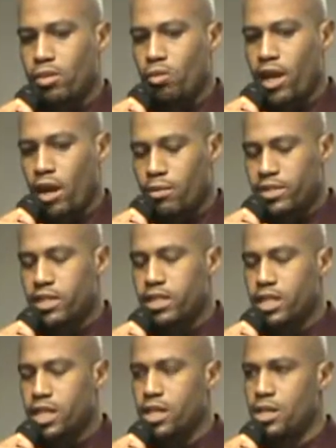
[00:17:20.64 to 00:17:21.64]
when I was in
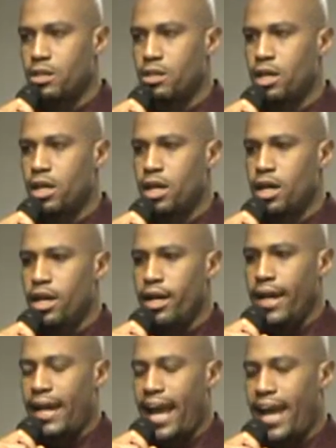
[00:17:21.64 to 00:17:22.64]
jail,
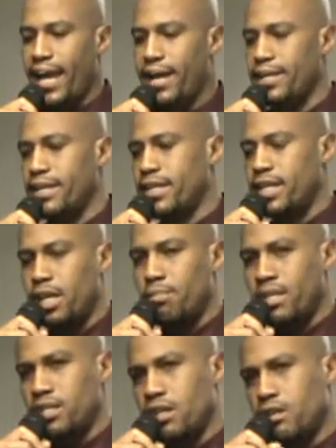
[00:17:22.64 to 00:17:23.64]
and I had to get
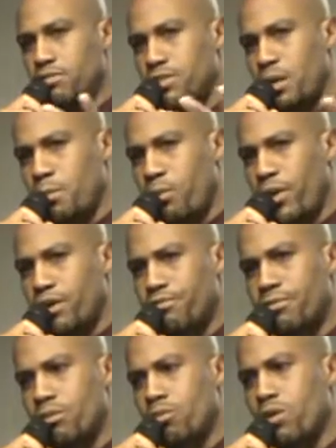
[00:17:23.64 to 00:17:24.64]
myself separated
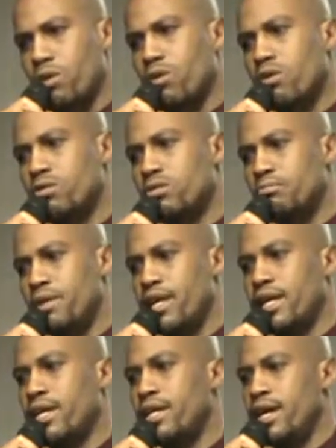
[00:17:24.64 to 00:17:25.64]
from the world,
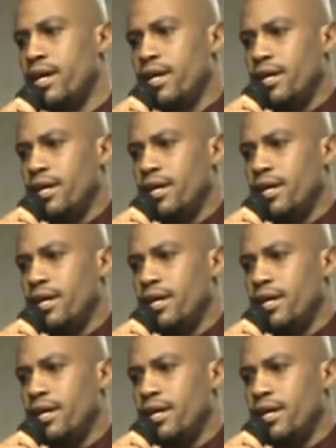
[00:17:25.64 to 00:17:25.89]
meaning